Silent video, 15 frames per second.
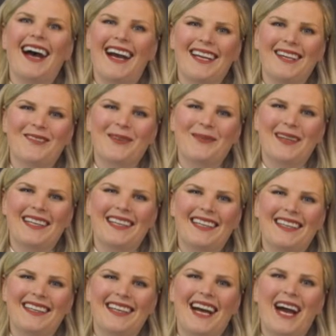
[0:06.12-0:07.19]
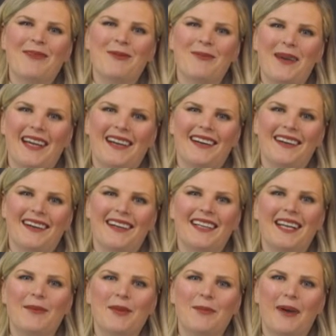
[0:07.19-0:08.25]
Hi everybody, I'm Rebecca
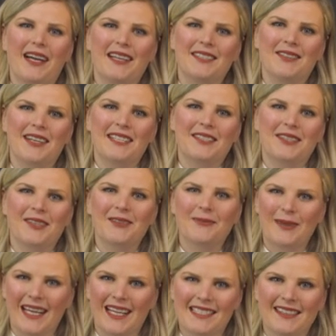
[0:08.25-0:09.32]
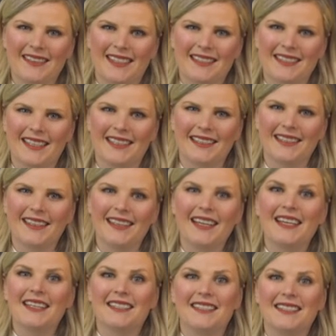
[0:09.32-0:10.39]
and I'm the buying director of Pagazzi Lighting.
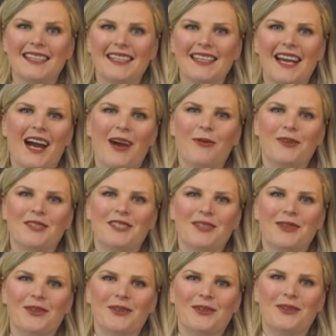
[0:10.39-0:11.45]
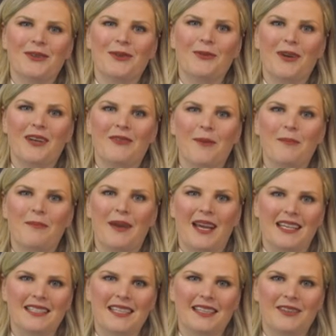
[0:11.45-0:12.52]
Today I want to talk through one of our
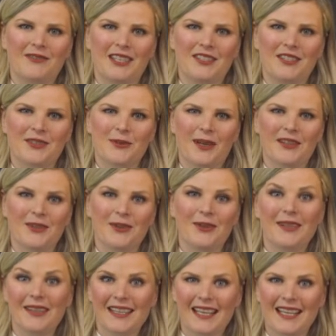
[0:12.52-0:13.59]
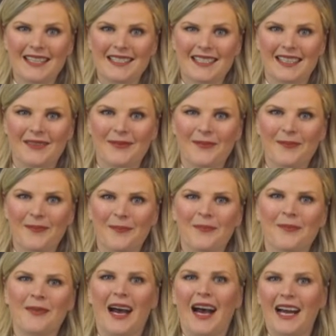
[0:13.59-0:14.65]
best-selling ranges with you, the Kasi.
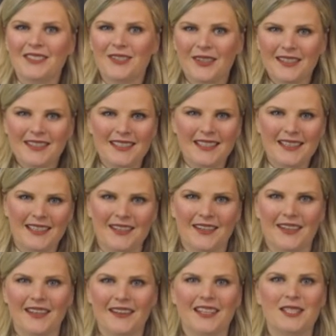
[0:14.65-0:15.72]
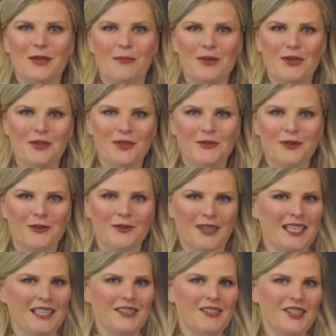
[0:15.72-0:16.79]
As you can see here, this beautiful
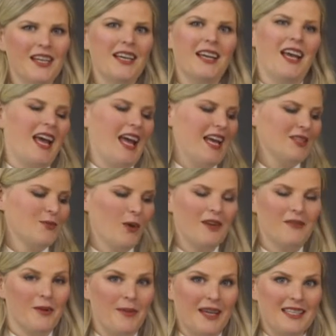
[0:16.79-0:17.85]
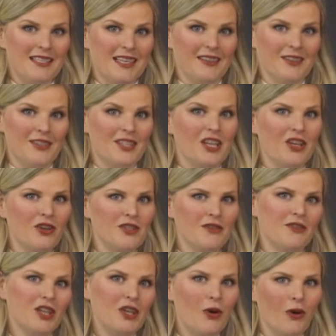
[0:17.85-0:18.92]
range is one of our best sellers because
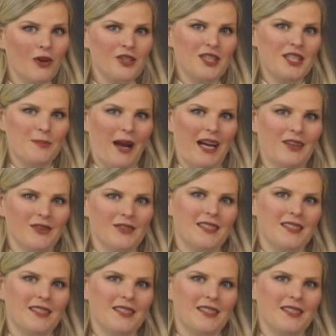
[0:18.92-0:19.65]
of the gorgeous spiral